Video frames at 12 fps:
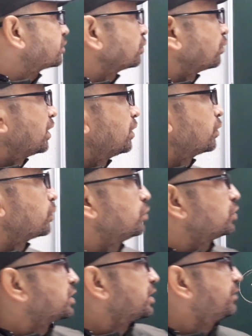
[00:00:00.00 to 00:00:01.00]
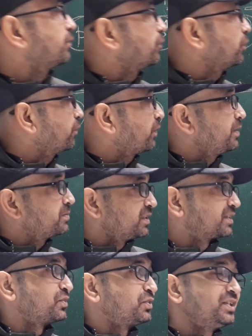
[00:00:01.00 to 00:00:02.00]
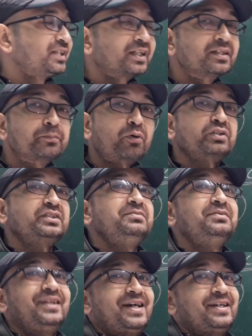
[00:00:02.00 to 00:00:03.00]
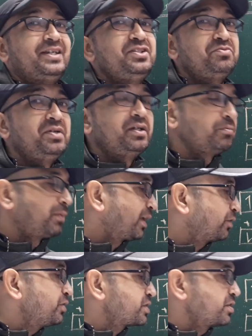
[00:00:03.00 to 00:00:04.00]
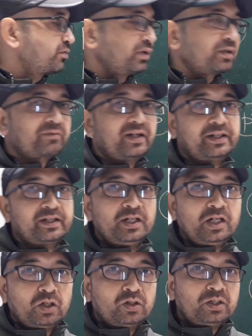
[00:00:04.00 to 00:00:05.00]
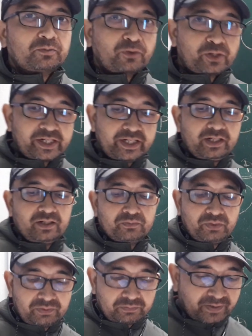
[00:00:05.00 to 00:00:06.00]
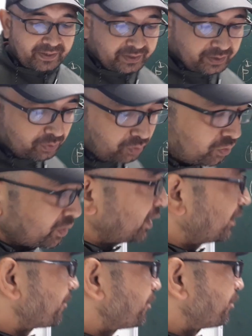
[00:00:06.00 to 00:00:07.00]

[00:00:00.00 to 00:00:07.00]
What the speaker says: So 1, 2, 3, 4, 5, 6. So these are the possible arrangement microstate we are finding. For D, we will find it out, okay?